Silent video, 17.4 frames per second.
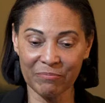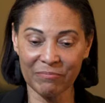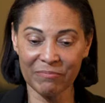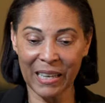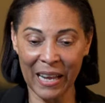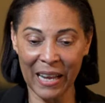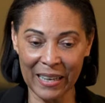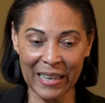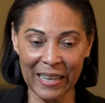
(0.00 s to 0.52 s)

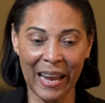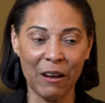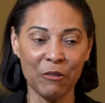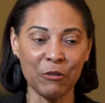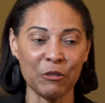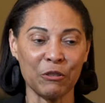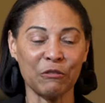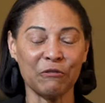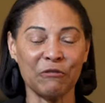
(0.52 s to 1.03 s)
kind of
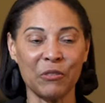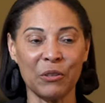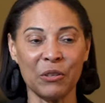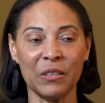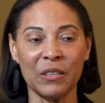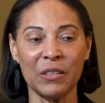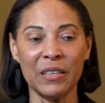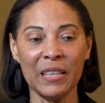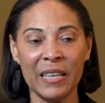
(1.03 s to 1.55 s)
counter
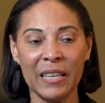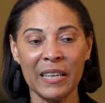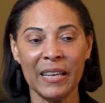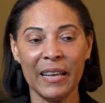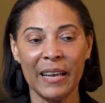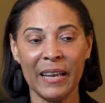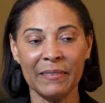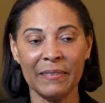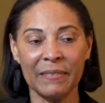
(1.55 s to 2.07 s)
full,
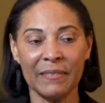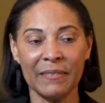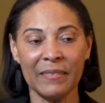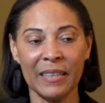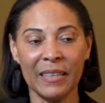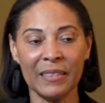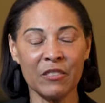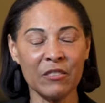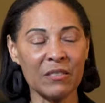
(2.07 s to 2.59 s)
and
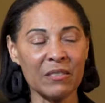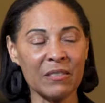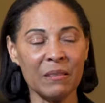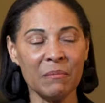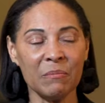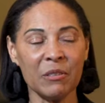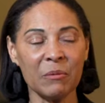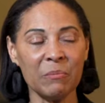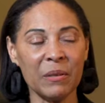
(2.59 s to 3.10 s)
it just
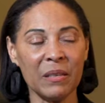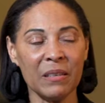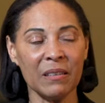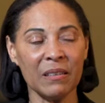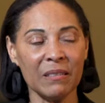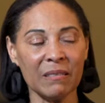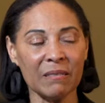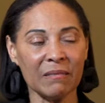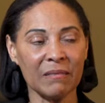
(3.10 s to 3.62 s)
seemed to
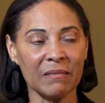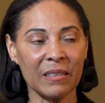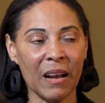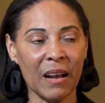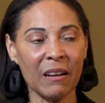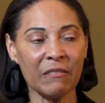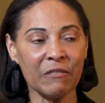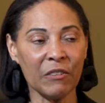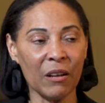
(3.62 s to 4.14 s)
be
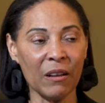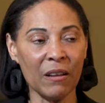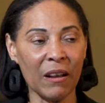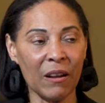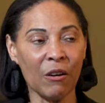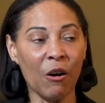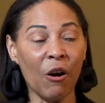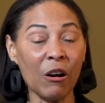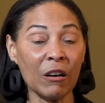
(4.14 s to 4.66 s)
kind of
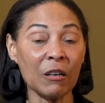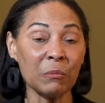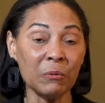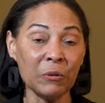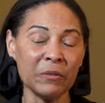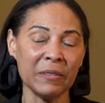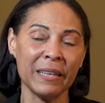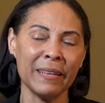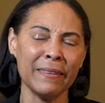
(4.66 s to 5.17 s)
a horrible
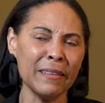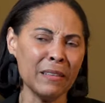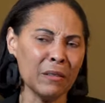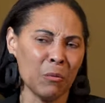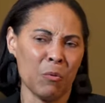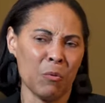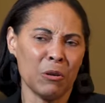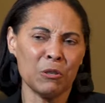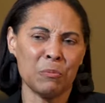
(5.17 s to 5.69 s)
thing. And then the
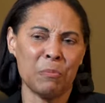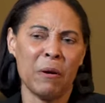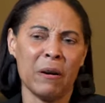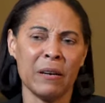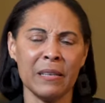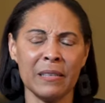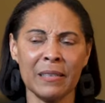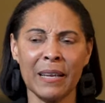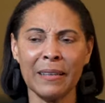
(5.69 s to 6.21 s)
worst
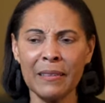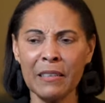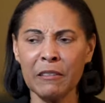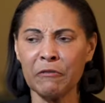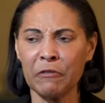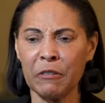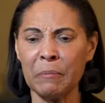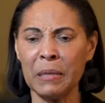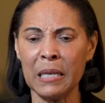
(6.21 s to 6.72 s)
part is, I think
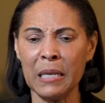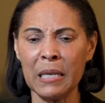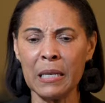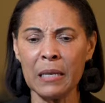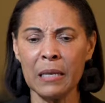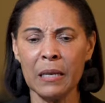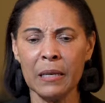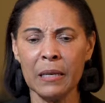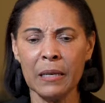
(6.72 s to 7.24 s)
for
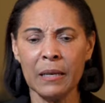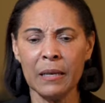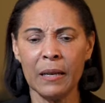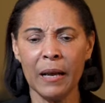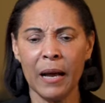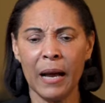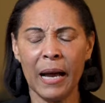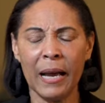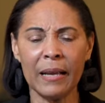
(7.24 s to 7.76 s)
me,
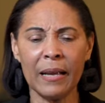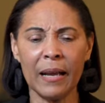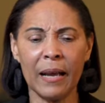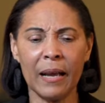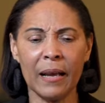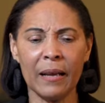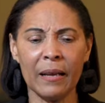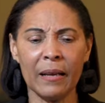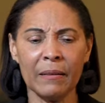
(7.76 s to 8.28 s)

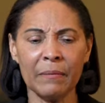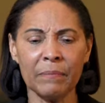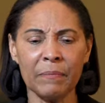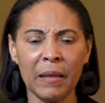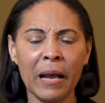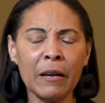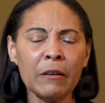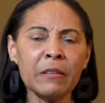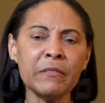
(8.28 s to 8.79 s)

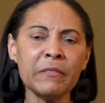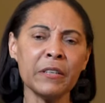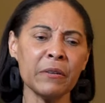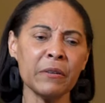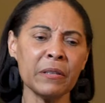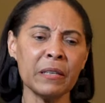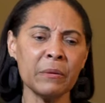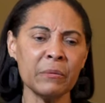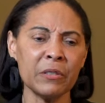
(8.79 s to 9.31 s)
I don't even know
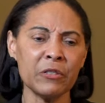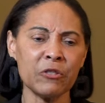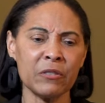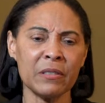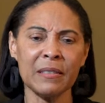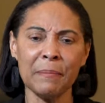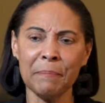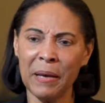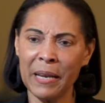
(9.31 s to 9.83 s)
that it was
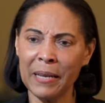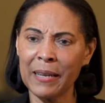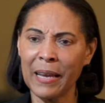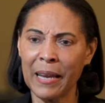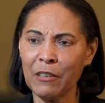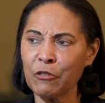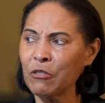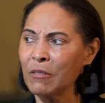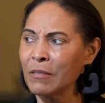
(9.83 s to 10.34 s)
just the
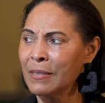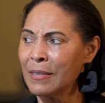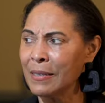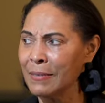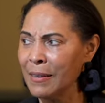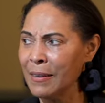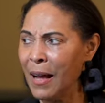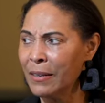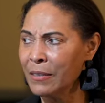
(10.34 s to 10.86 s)
medications
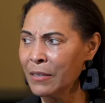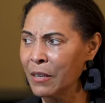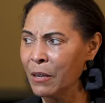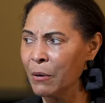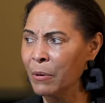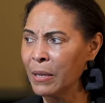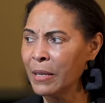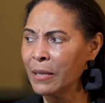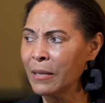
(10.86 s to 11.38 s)
and not
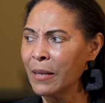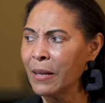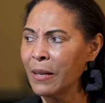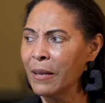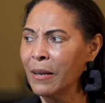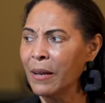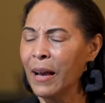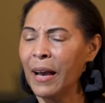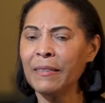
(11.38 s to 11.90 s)
knowing.
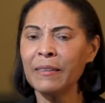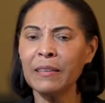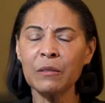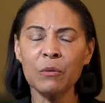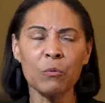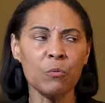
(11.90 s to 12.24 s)
I think the